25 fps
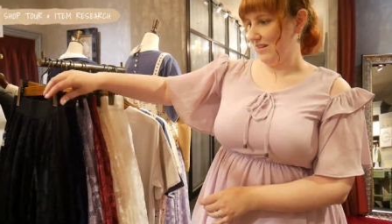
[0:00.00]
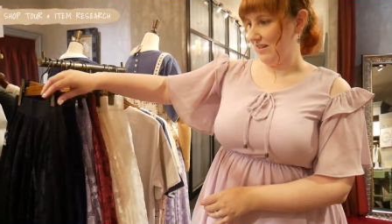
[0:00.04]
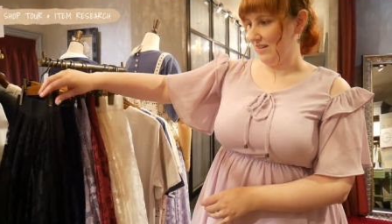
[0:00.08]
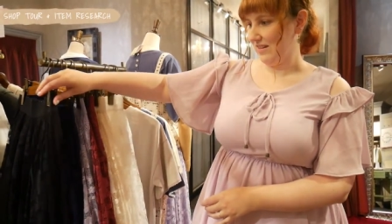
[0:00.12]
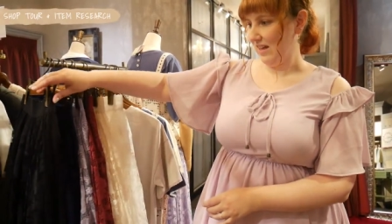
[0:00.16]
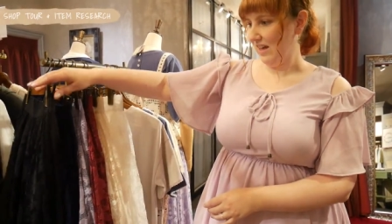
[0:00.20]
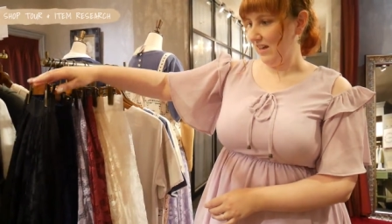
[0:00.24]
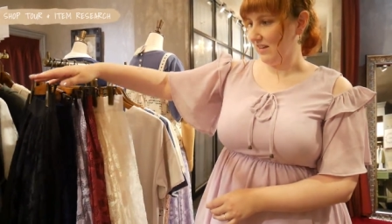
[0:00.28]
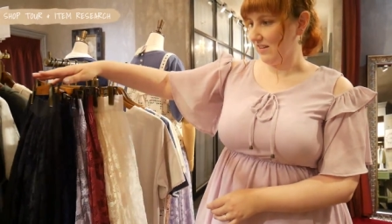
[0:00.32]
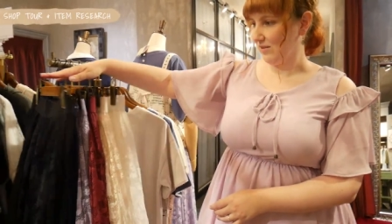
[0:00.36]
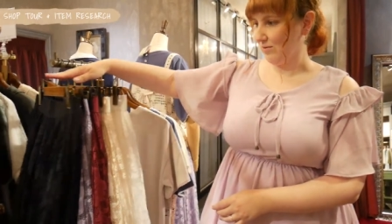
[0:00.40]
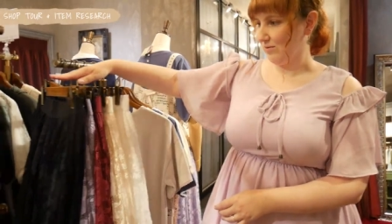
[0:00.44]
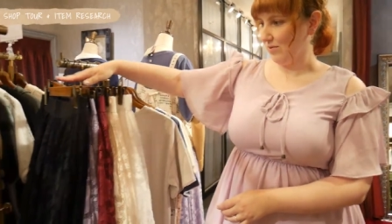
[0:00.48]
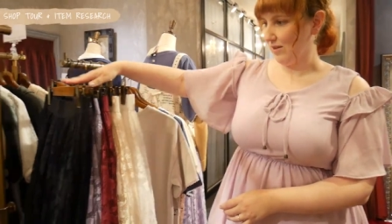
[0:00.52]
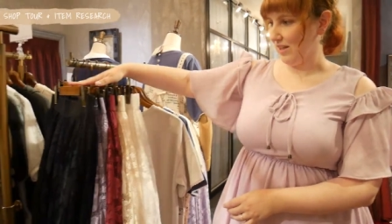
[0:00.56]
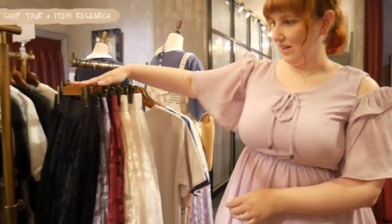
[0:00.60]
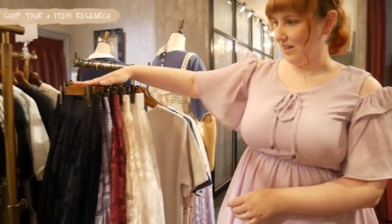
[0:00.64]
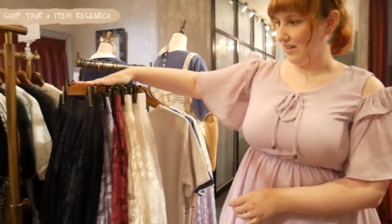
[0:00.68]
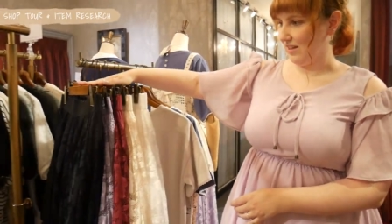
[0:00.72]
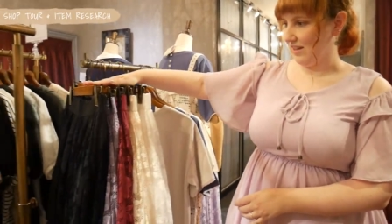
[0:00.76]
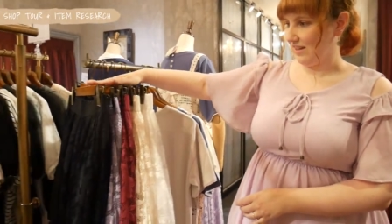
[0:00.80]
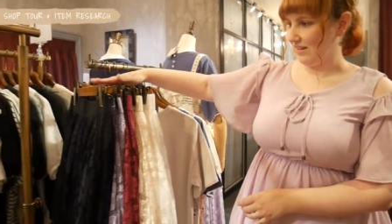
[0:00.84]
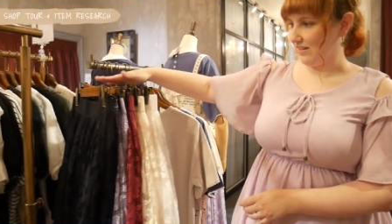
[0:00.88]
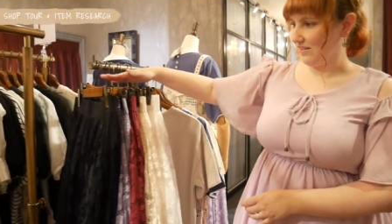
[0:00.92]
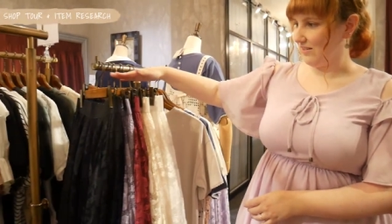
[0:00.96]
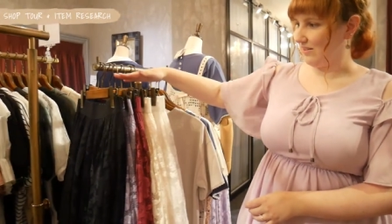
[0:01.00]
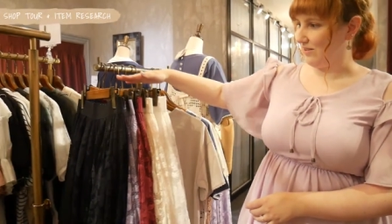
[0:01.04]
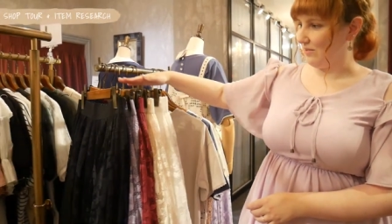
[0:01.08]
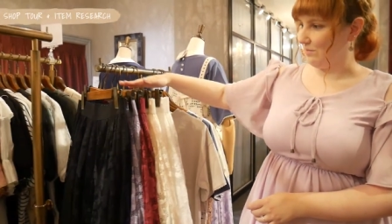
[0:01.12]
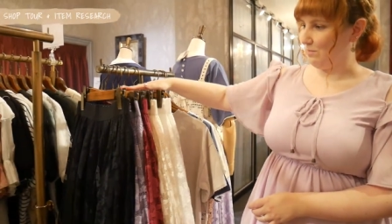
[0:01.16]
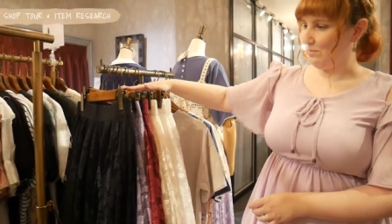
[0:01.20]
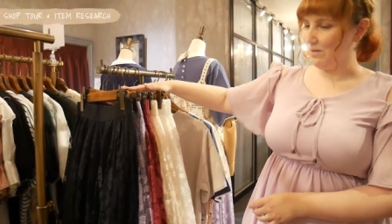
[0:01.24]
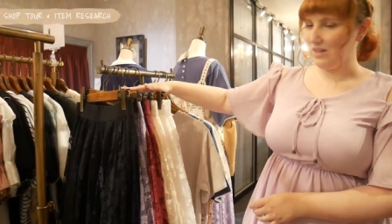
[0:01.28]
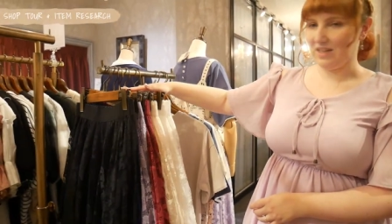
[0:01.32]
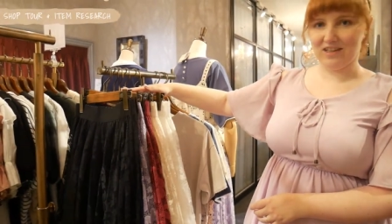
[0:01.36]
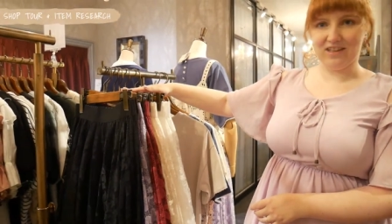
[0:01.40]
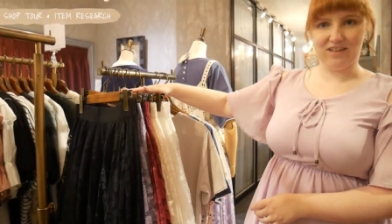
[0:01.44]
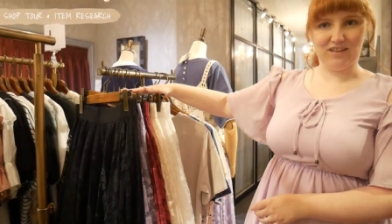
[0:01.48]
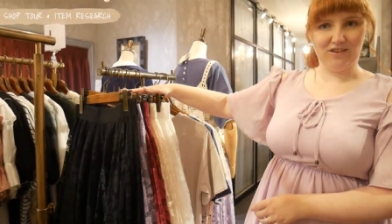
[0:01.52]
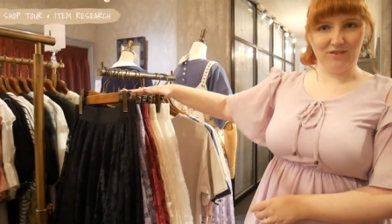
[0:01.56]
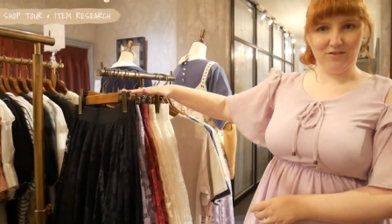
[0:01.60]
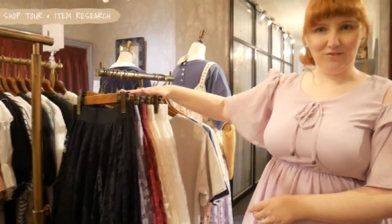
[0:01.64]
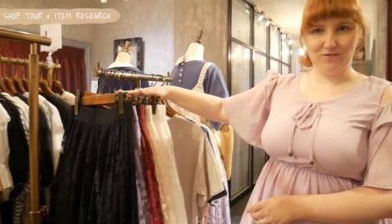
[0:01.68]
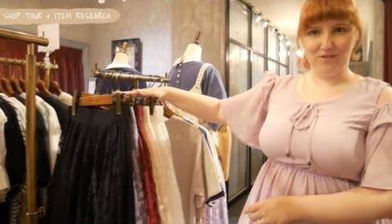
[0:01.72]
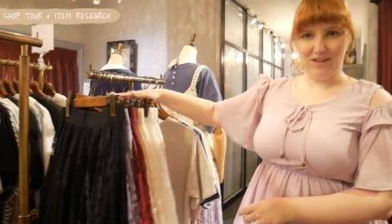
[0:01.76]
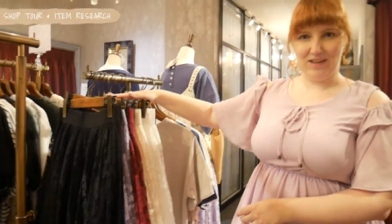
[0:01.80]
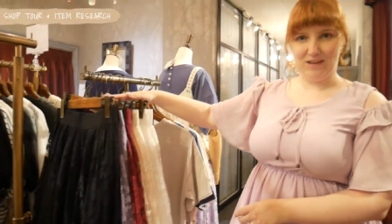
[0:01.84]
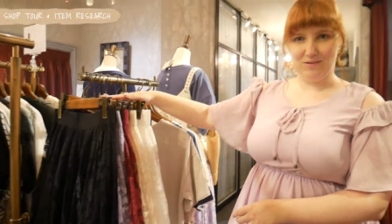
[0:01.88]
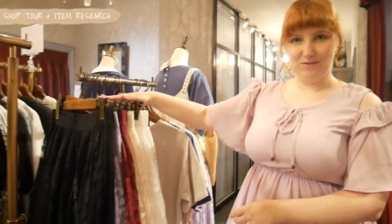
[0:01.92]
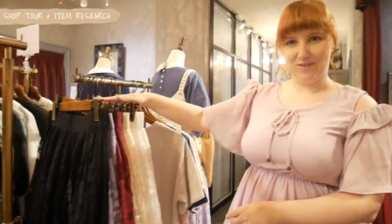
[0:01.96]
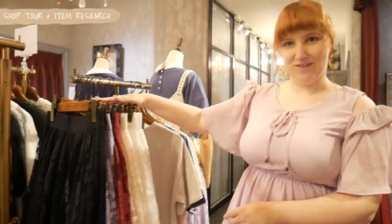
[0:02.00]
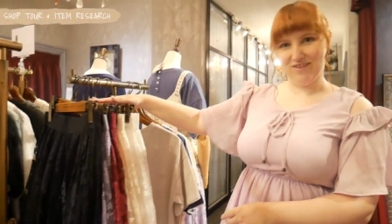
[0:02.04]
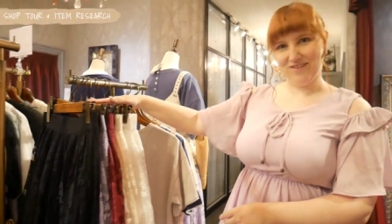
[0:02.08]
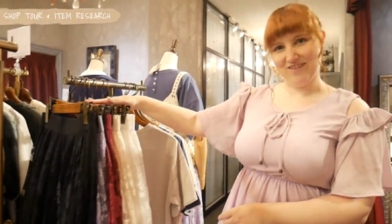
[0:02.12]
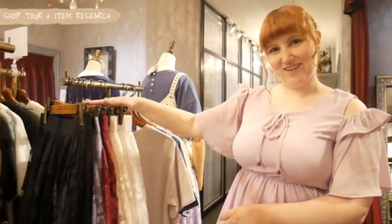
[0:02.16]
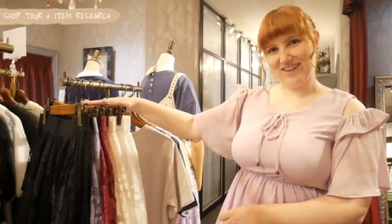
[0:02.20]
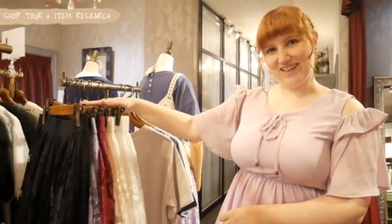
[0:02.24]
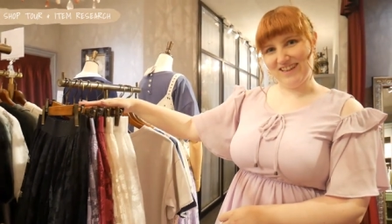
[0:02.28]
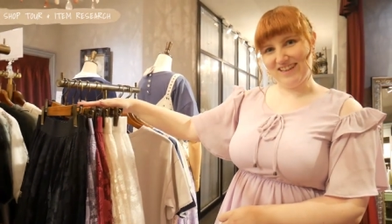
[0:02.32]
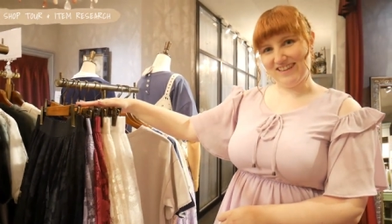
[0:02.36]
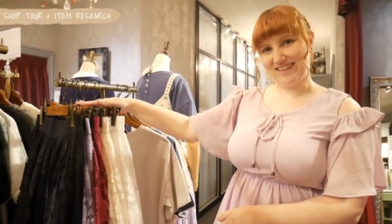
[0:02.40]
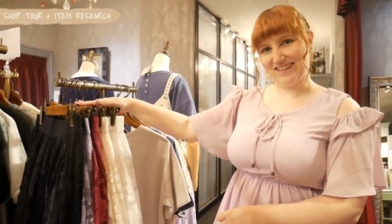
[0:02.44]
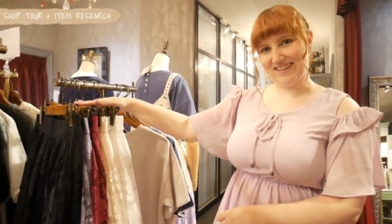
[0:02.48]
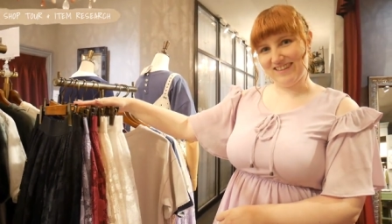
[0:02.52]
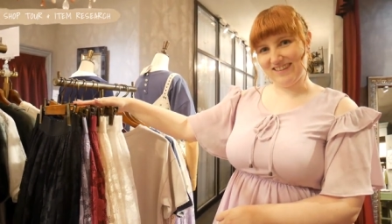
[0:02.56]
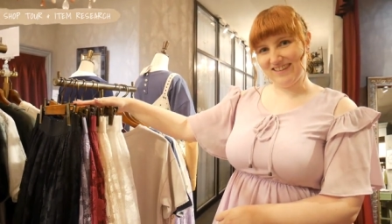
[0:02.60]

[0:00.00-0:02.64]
that's really nice to pick your favorite